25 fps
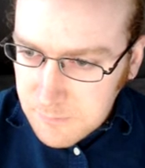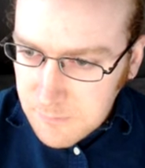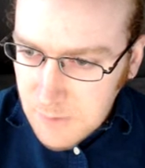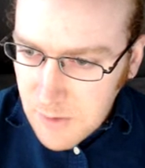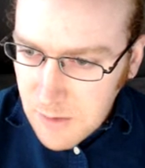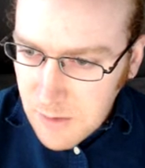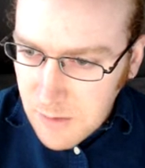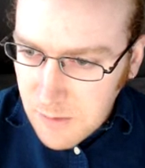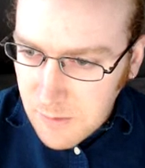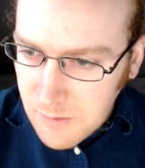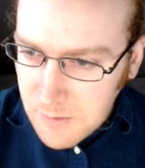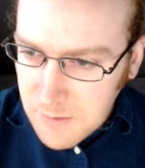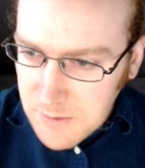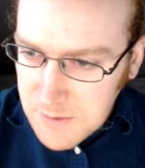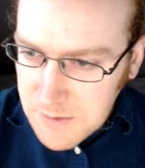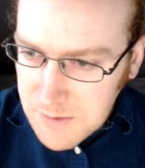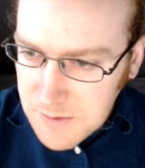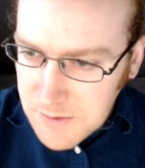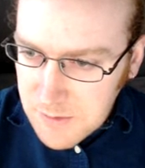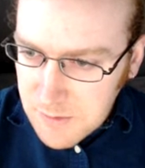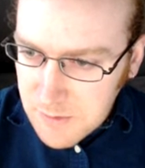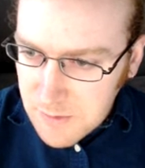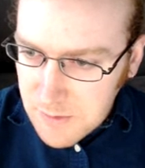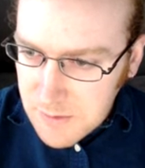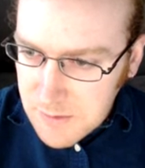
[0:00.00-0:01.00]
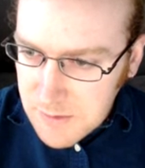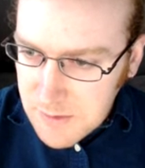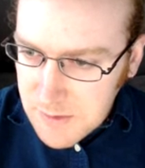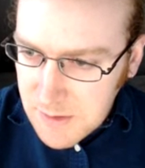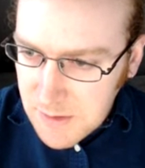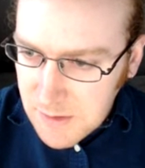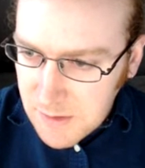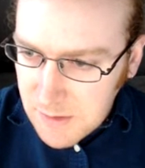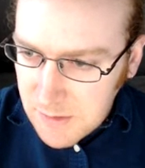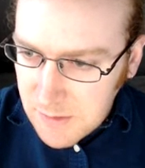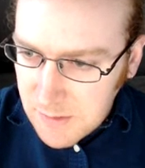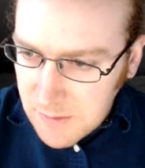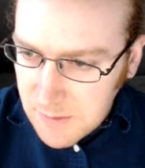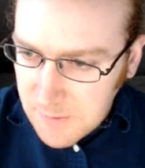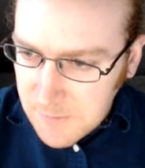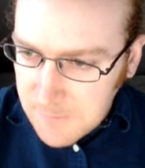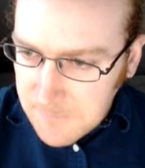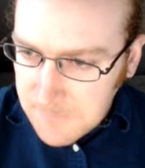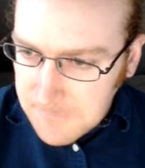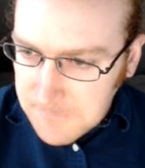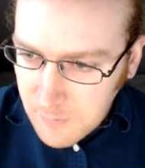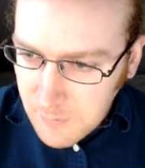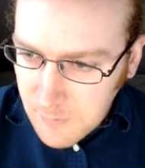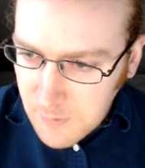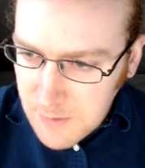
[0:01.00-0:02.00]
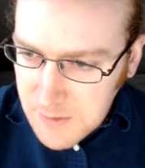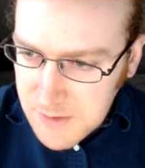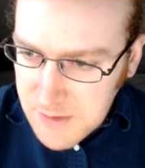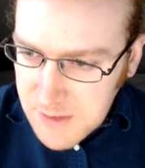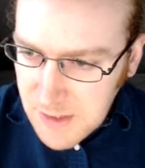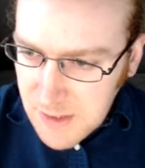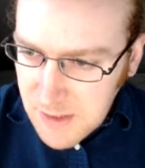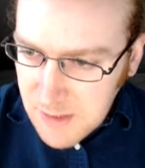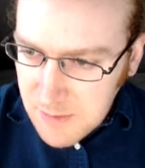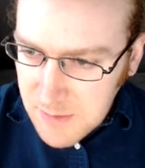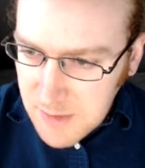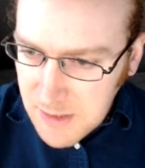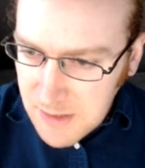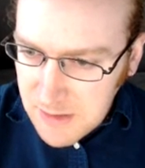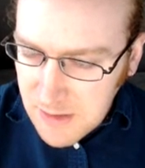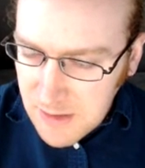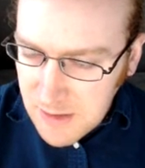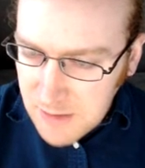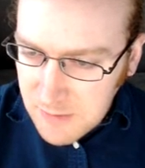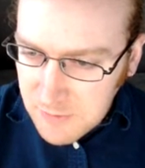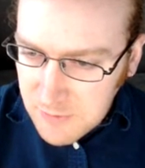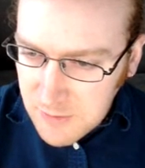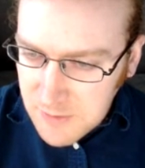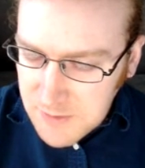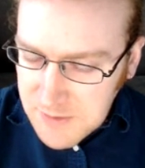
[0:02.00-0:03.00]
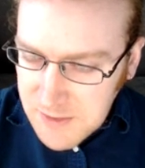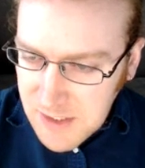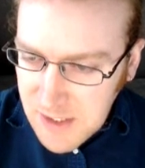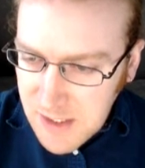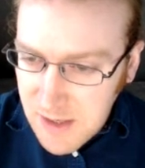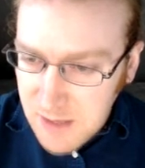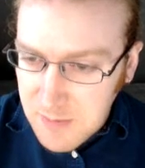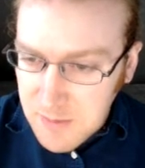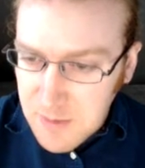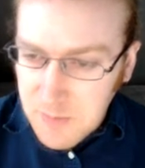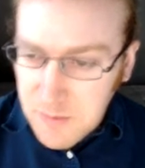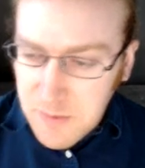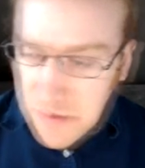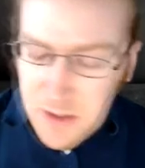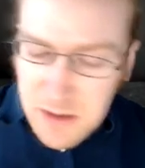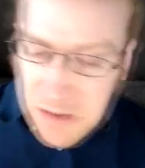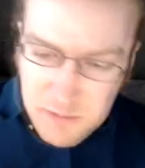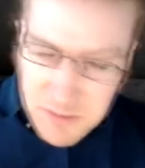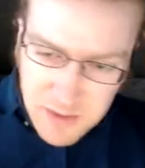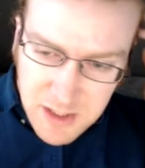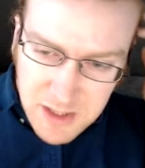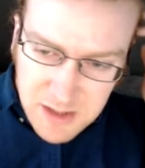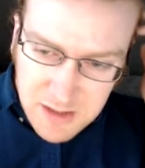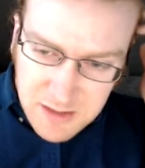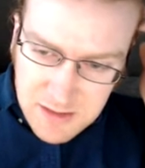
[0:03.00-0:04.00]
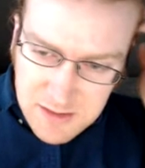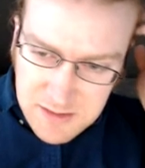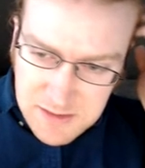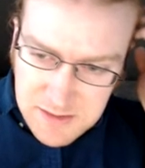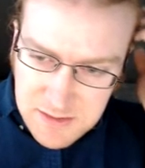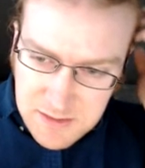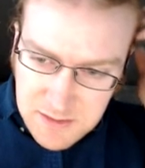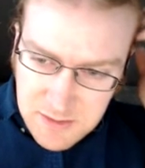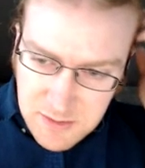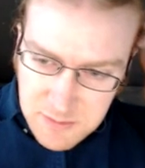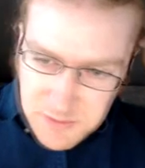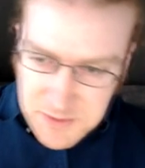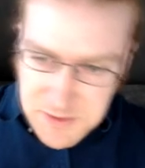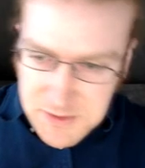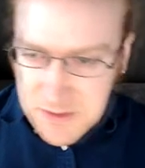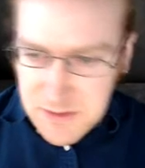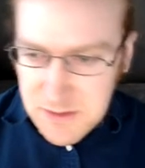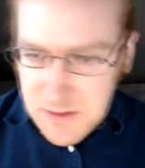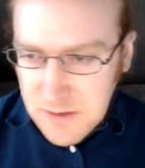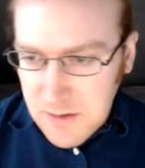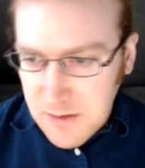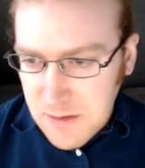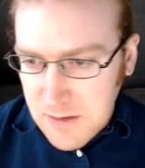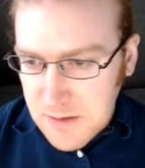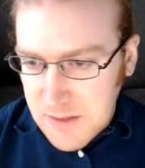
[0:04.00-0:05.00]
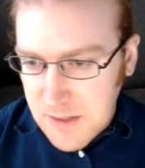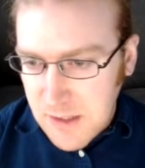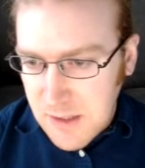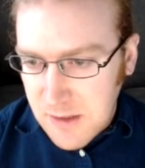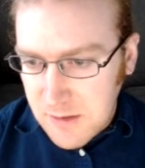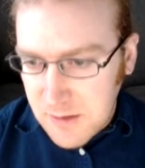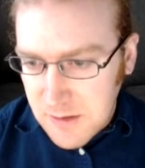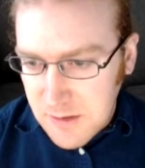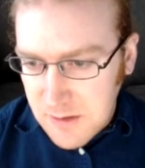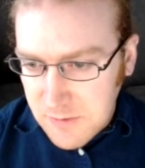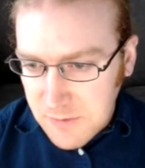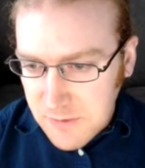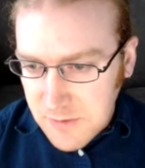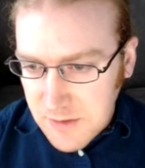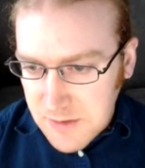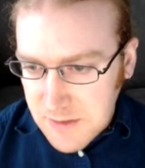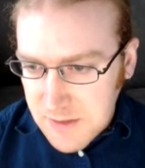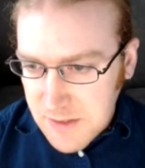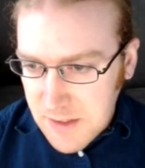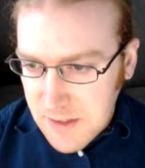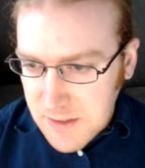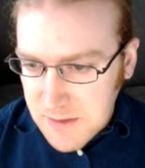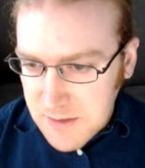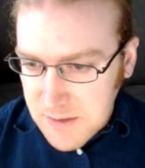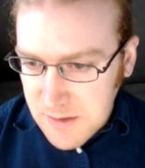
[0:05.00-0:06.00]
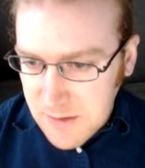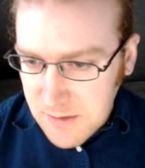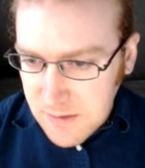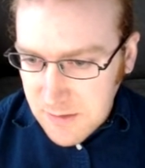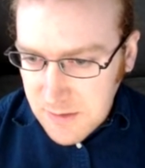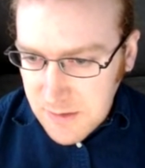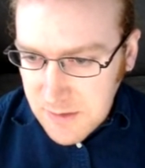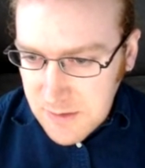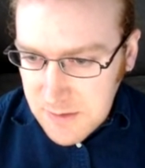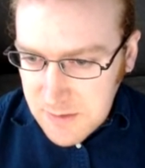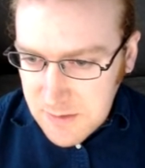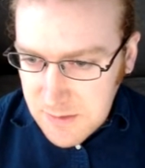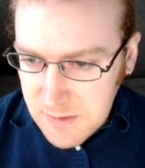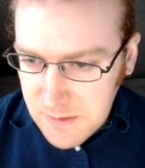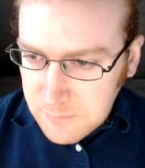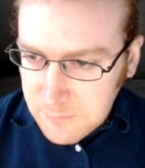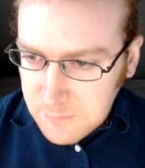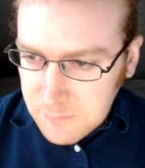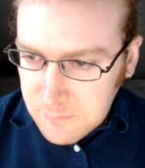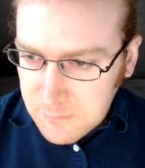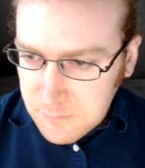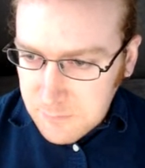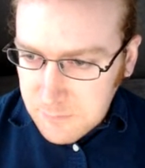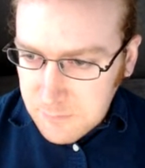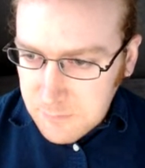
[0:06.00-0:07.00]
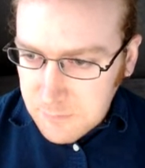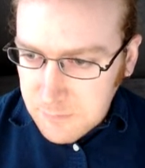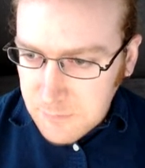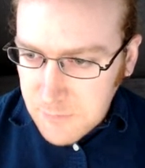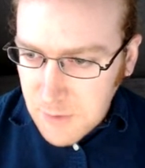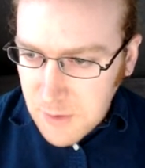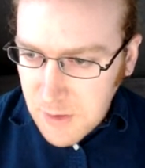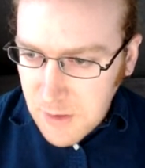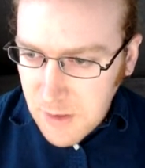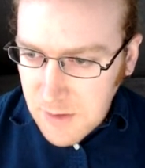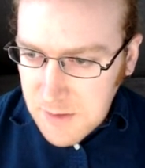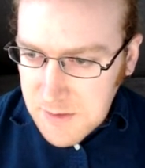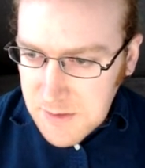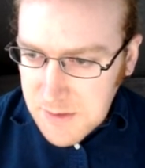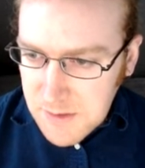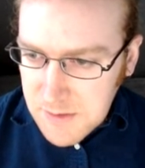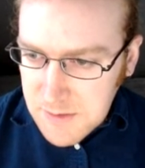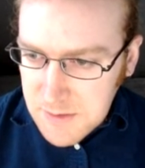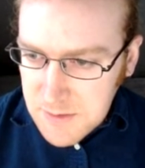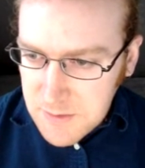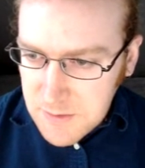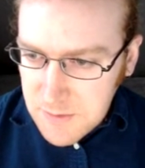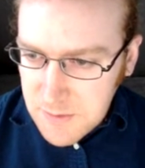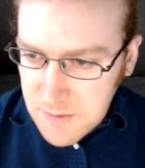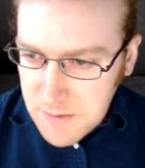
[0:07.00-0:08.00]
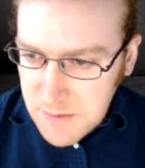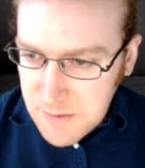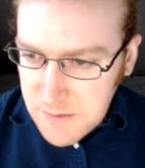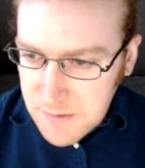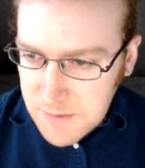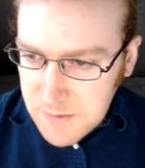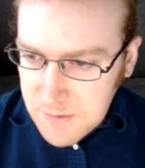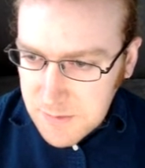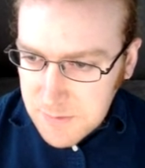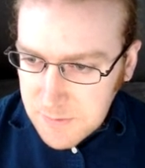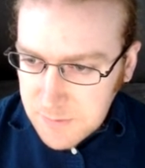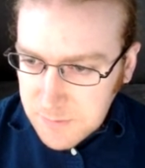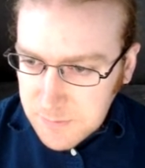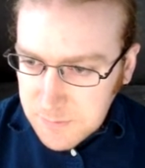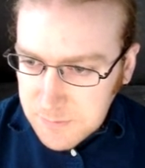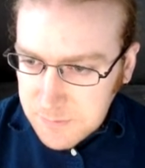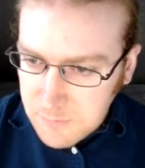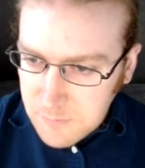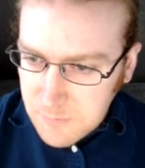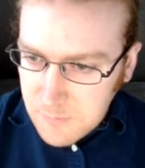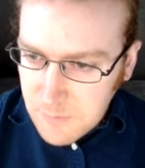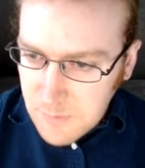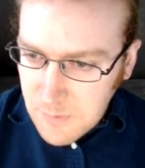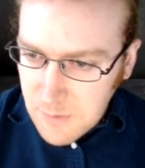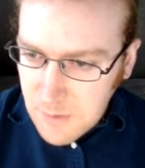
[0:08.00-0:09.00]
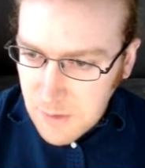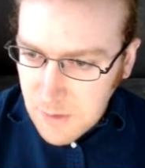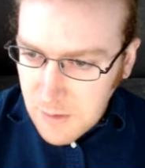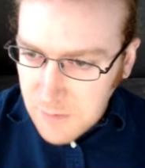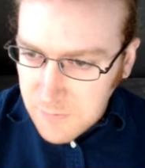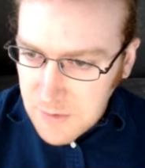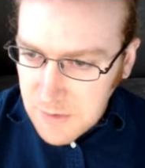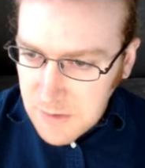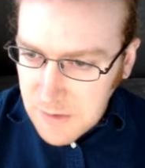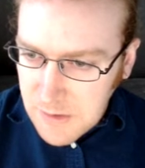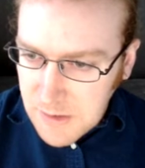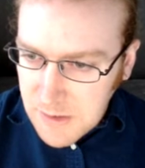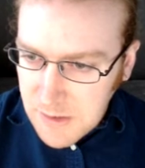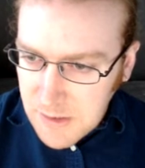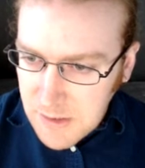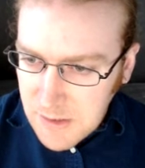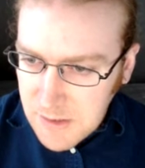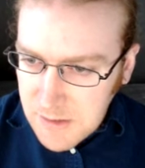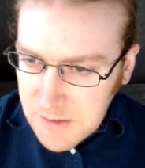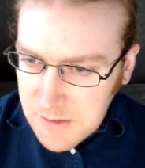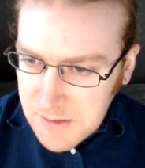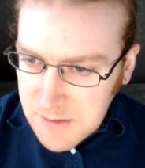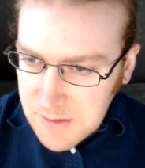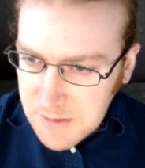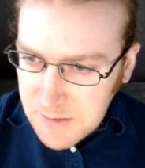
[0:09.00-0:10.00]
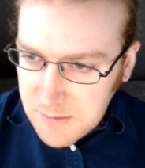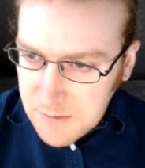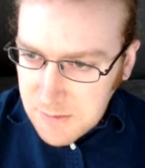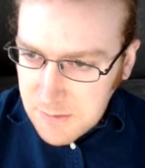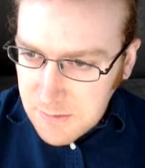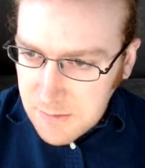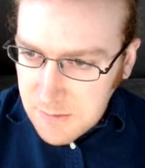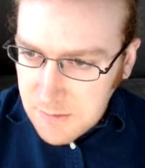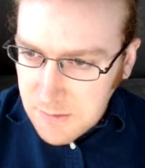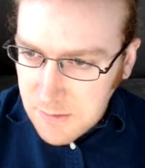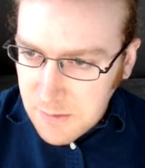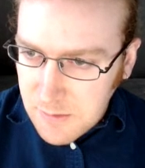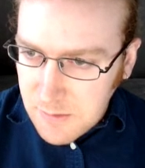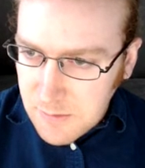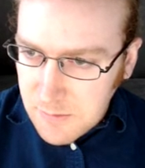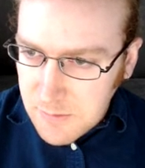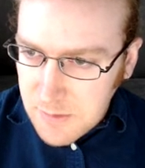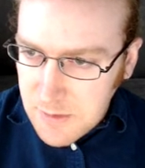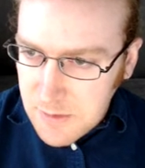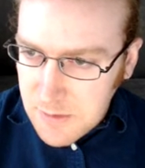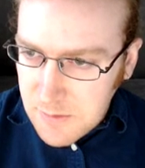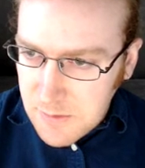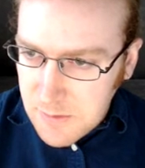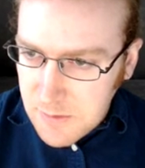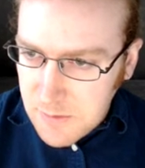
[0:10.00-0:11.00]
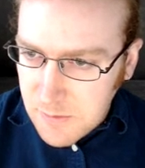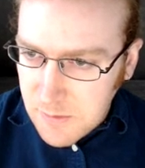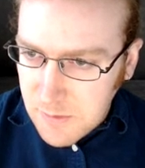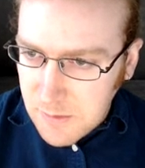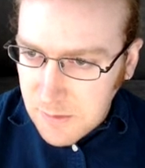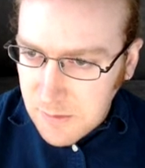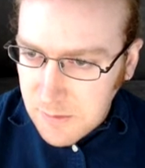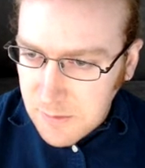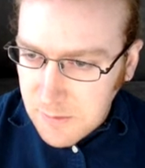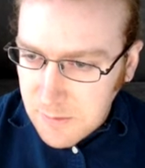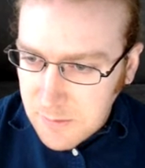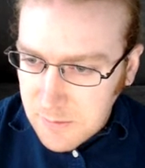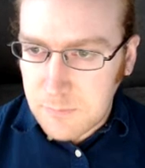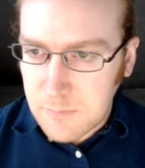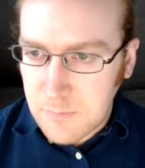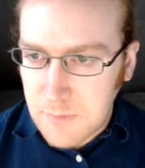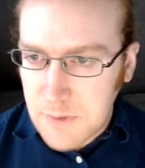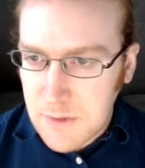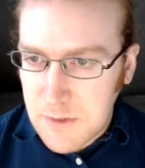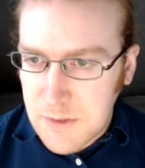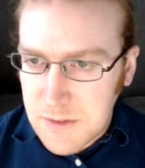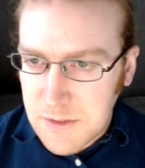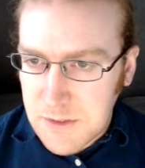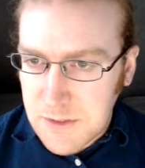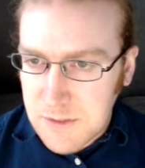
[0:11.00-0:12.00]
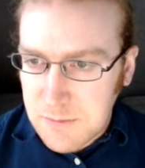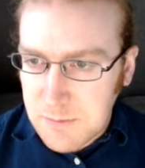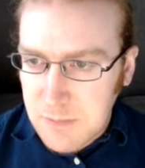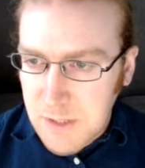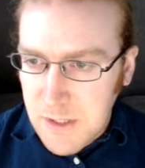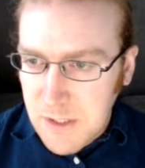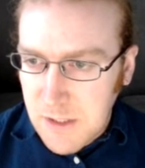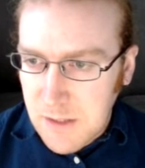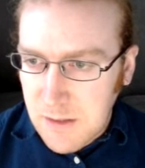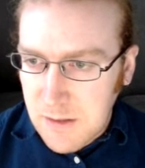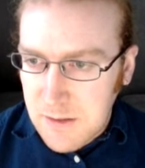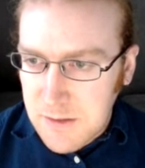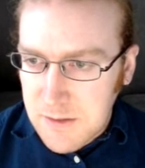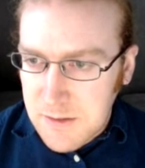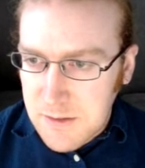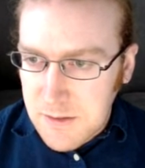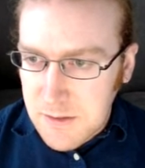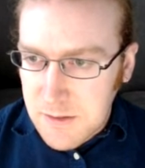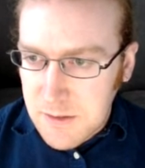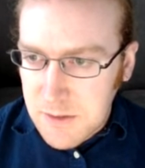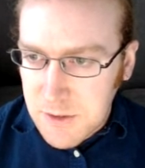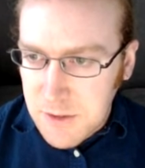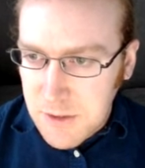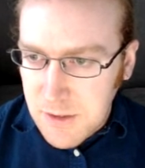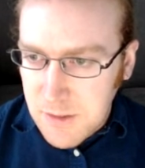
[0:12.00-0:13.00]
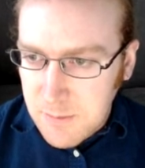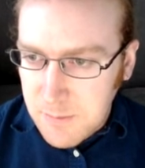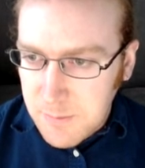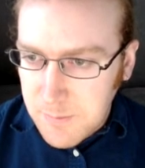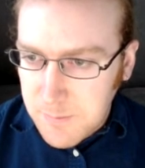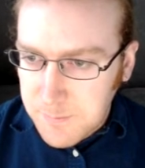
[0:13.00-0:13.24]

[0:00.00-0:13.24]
Oh, he's just going to take it, huh? So that can make that a false eye. I mean, we can make this almost entirely into false eyes now, at least. Okay, so let's do this. If he connects... what are you doing? He's just making this into shape.